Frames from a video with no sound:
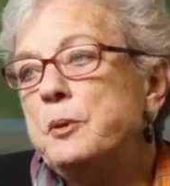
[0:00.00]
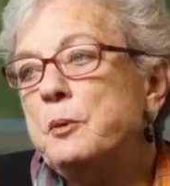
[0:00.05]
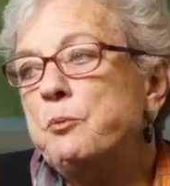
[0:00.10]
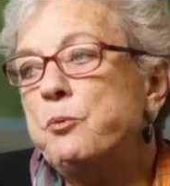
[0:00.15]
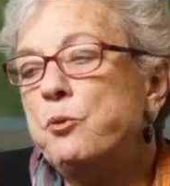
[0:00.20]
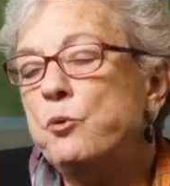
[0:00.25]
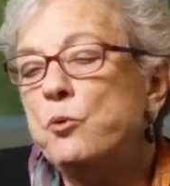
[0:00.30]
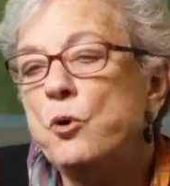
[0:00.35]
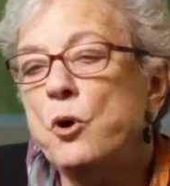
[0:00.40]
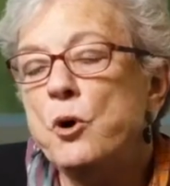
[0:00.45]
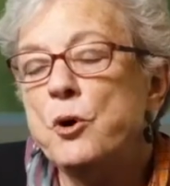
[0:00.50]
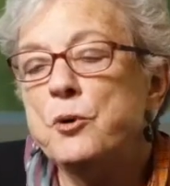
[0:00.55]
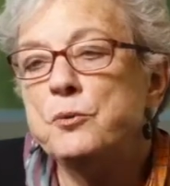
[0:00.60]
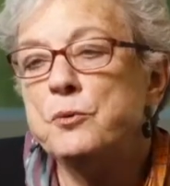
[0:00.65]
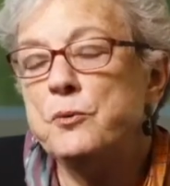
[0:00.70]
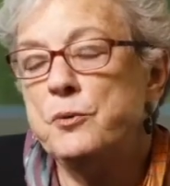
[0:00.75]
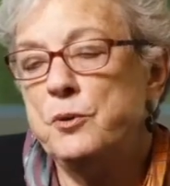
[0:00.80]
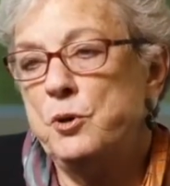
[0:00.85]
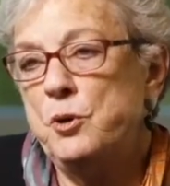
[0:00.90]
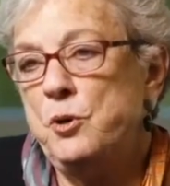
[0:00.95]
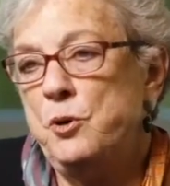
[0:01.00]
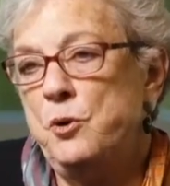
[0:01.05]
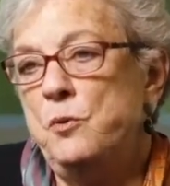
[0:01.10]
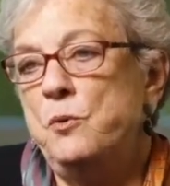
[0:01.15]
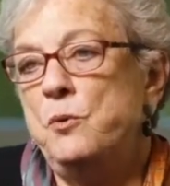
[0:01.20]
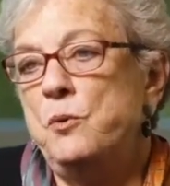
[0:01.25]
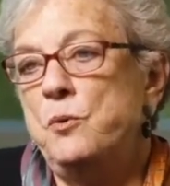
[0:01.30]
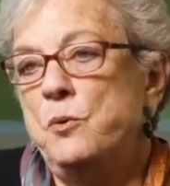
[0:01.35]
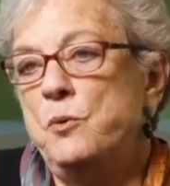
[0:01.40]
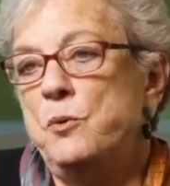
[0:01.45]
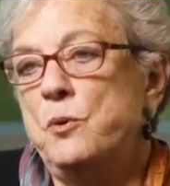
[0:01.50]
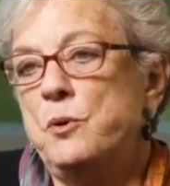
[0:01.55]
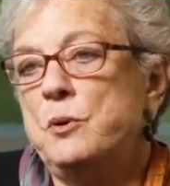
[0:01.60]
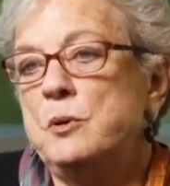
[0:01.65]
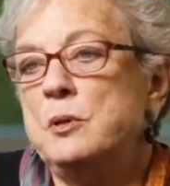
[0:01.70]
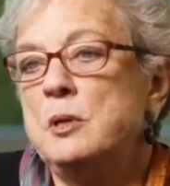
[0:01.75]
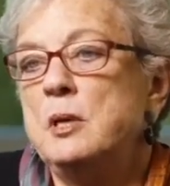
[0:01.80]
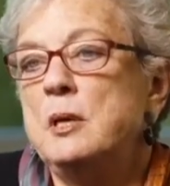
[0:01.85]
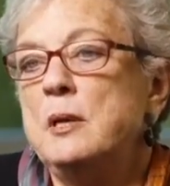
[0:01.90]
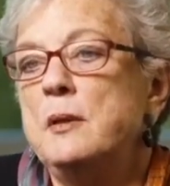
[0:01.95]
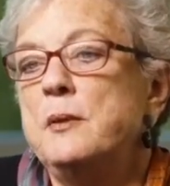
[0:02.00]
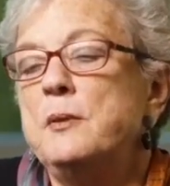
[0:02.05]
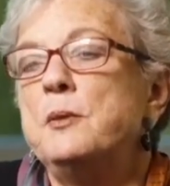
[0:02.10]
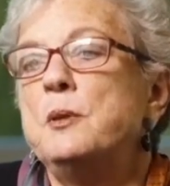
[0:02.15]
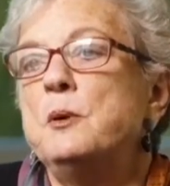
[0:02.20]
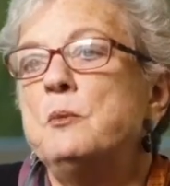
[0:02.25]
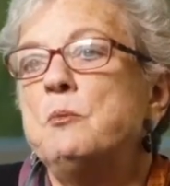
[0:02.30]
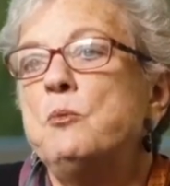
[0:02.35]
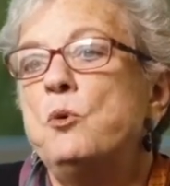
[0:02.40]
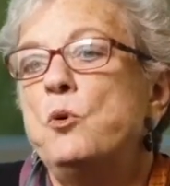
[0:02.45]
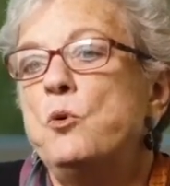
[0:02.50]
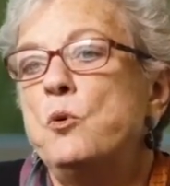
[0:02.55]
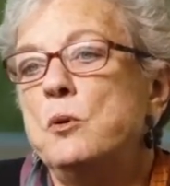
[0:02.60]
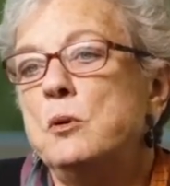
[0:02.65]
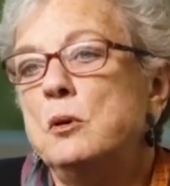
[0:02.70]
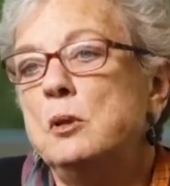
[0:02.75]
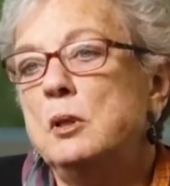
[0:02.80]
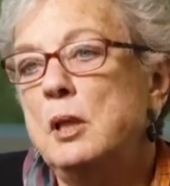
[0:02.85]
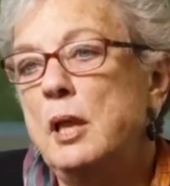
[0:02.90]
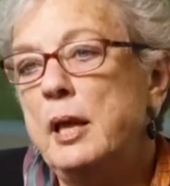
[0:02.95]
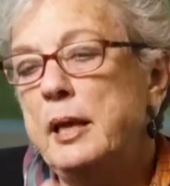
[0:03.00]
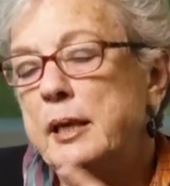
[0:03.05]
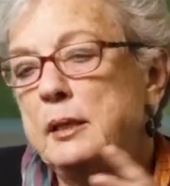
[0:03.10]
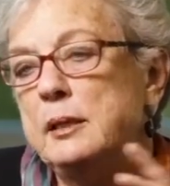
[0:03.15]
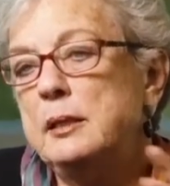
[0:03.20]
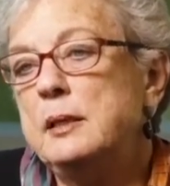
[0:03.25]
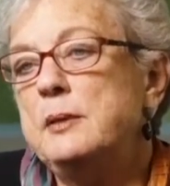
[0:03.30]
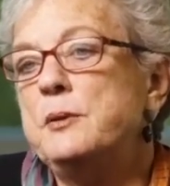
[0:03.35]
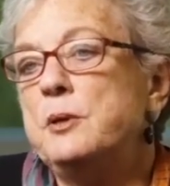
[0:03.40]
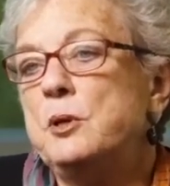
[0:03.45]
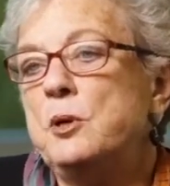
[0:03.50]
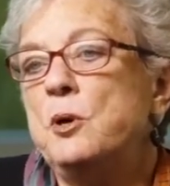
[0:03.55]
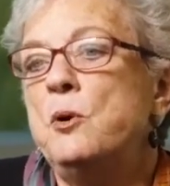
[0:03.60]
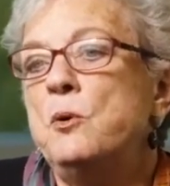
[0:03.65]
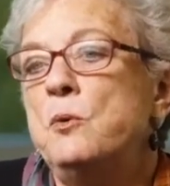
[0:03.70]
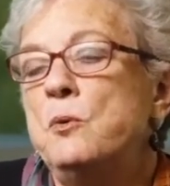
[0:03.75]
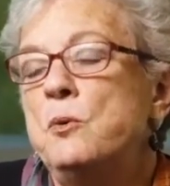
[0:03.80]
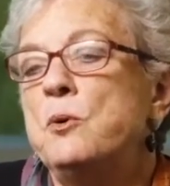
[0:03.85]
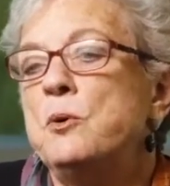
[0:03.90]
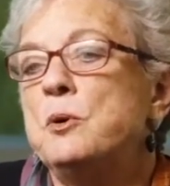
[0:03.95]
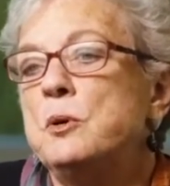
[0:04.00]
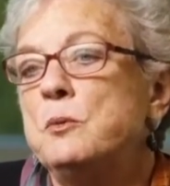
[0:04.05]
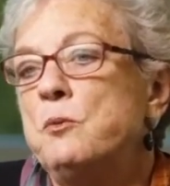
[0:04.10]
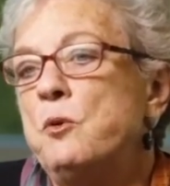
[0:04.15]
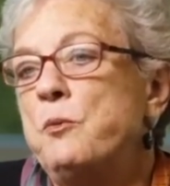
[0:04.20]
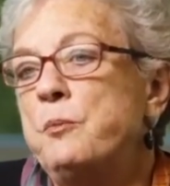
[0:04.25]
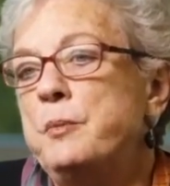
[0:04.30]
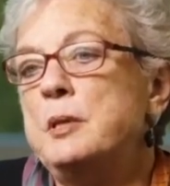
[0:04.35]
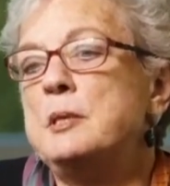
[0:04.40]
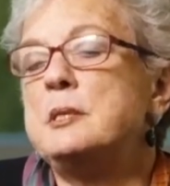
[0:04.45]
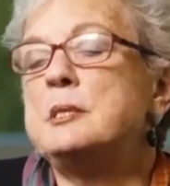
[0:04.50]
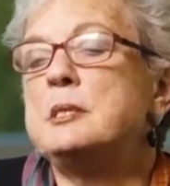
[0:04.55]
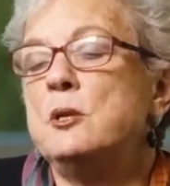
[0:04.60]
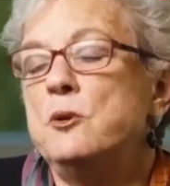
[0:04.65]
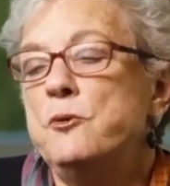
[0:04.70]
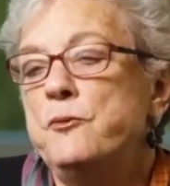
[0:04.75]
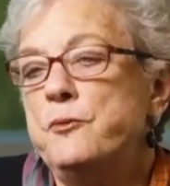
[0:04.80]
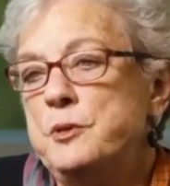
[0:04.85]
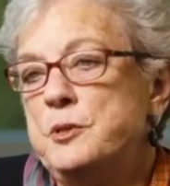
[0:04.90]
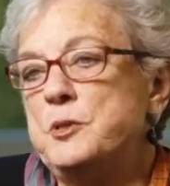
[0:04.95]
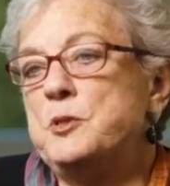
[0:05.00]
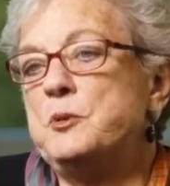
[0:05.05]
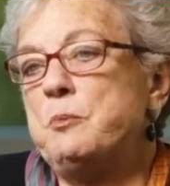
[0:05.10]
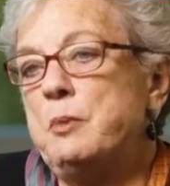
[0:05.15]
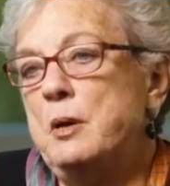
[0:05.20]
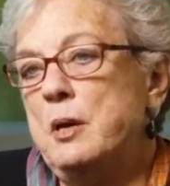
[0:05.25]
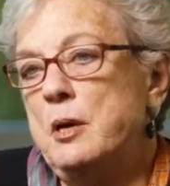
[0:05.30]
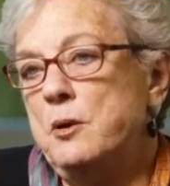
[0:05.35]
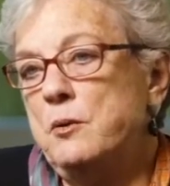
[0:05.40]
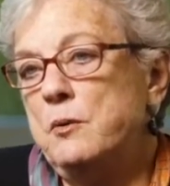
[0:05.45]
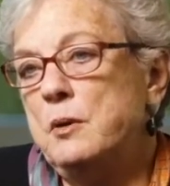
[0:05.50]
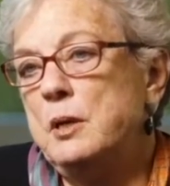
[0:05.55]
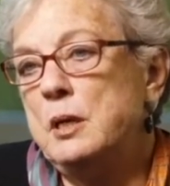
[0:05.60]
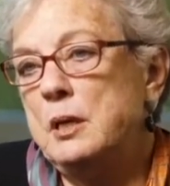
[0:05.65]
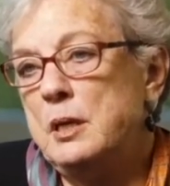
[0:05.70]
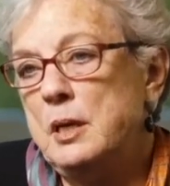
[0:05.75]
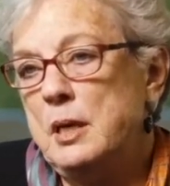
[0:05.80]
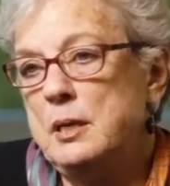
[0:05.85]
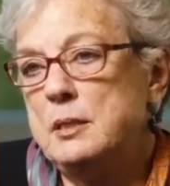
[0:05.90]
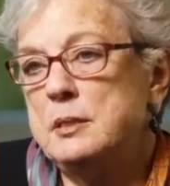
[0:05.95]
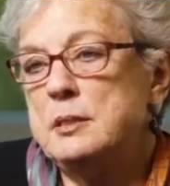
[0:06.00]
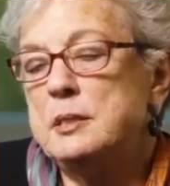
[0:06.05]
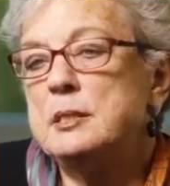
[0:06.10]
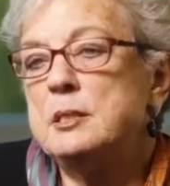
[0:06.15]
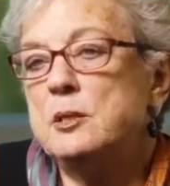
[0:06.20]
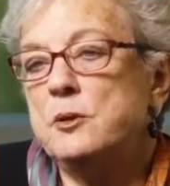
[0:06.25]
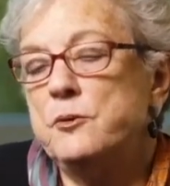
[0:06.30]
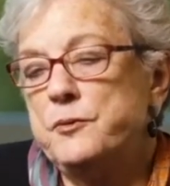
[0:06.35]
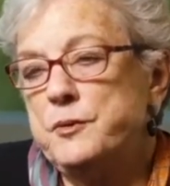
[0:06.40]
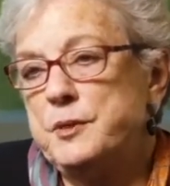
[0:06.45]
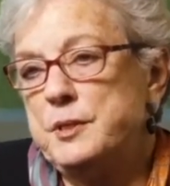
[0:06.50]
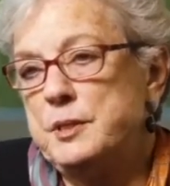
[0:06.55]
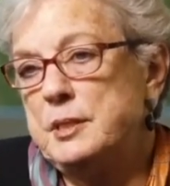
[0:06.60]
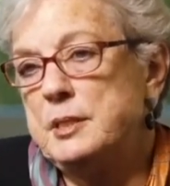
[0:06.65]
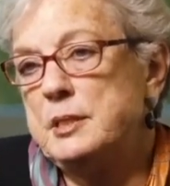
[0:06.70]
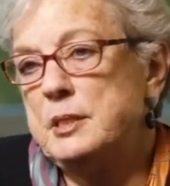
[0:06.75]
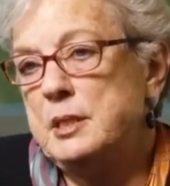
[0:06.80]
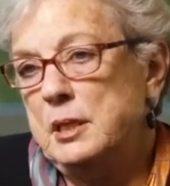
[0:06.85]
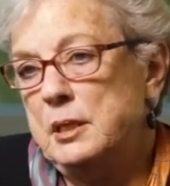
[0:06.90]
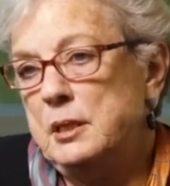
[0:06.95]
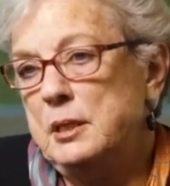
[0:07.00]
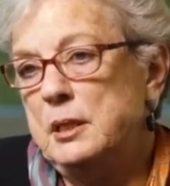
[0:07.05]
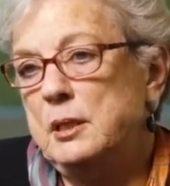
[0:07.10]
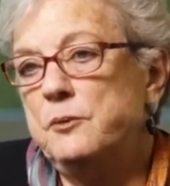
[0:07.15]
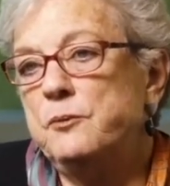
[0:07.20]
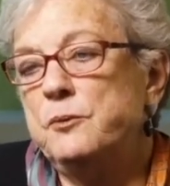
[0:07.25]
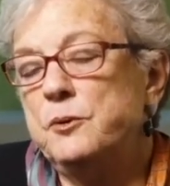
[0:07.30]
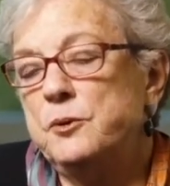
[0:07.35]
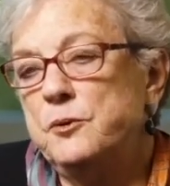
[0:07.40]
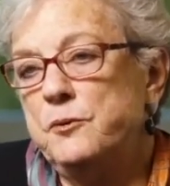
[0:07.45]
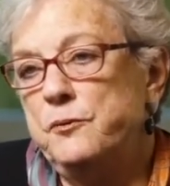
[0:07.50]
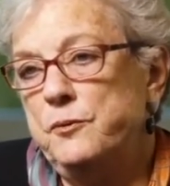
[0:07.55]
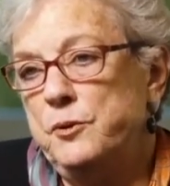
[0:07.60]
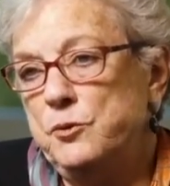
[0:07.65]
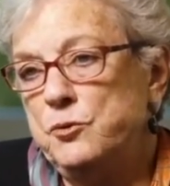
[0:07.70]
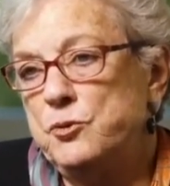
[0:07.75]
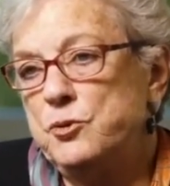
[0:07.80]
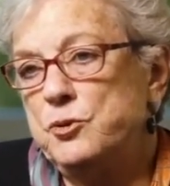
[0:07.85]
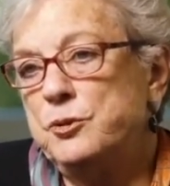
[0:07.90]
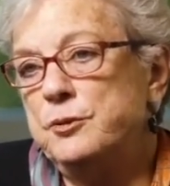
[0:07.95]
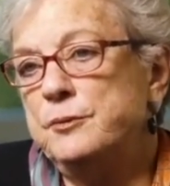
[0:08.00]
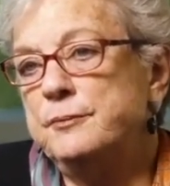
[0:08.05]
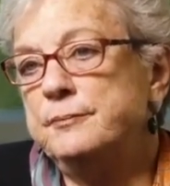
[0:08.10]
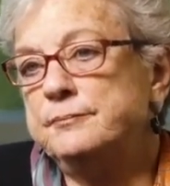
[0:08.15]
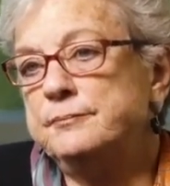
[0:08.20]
The broader the cohort, the more likely the cohort will be self-inspiring and self-sustaining for the future.